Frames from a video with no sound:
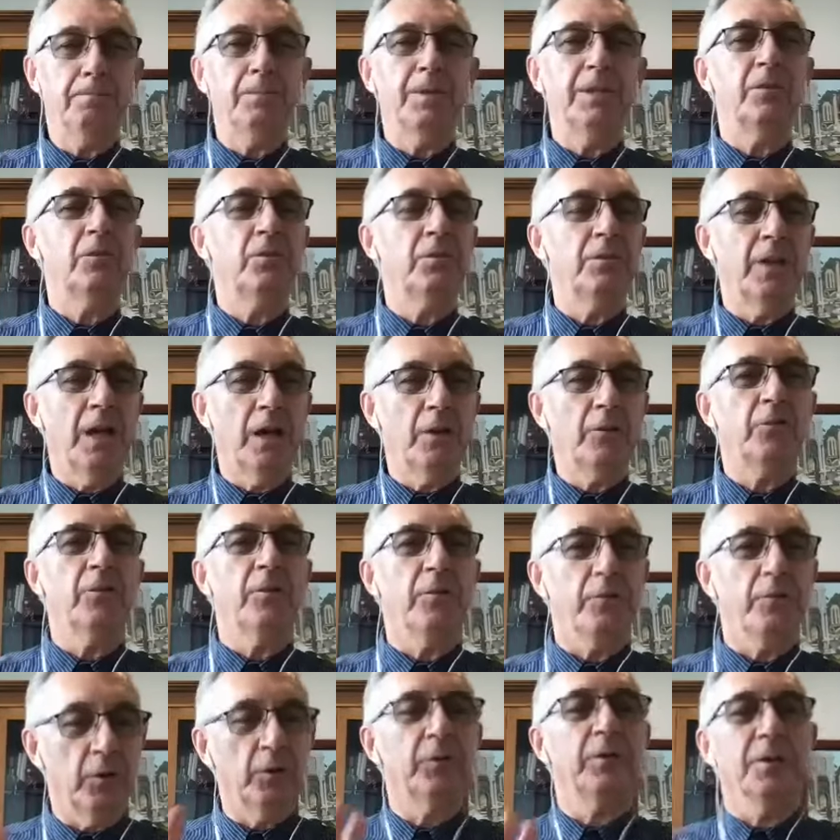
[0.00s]
it's the
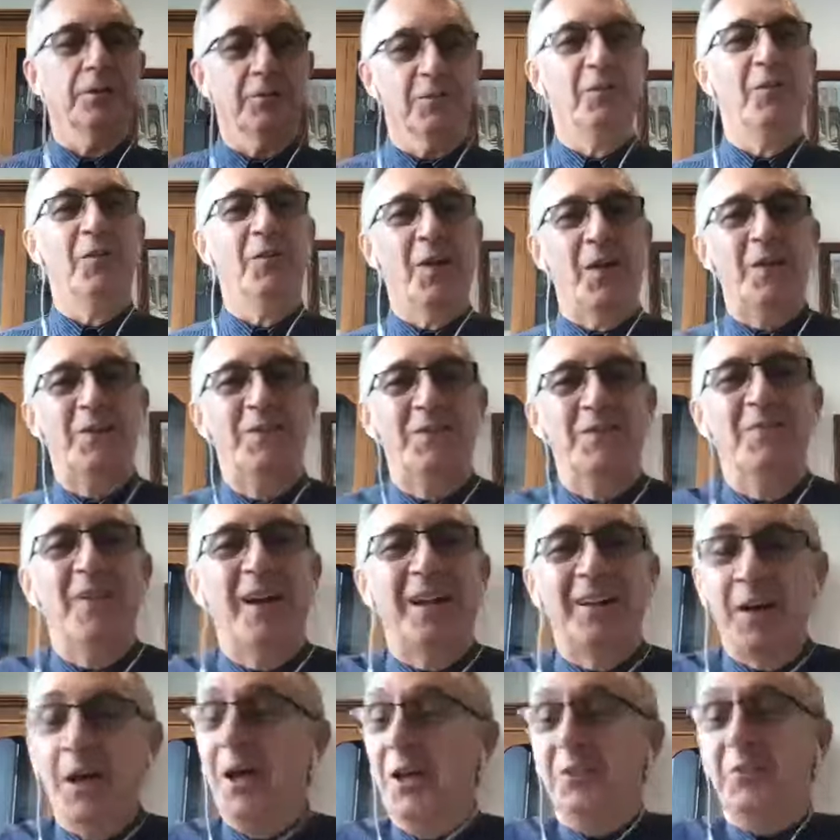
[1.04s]
first
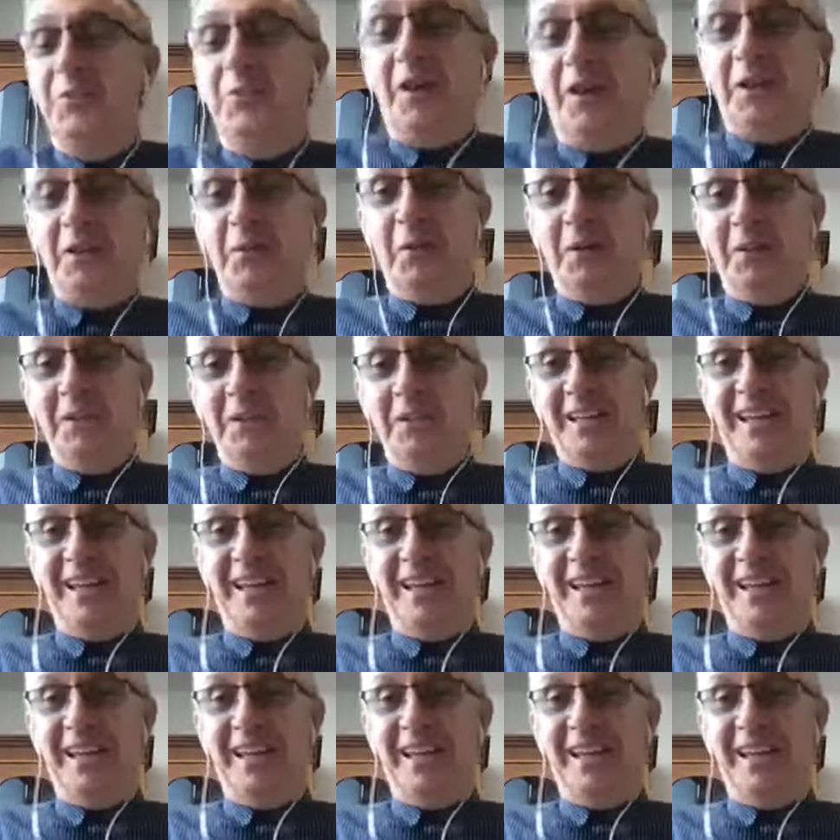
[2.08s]
March. It's funny when you get.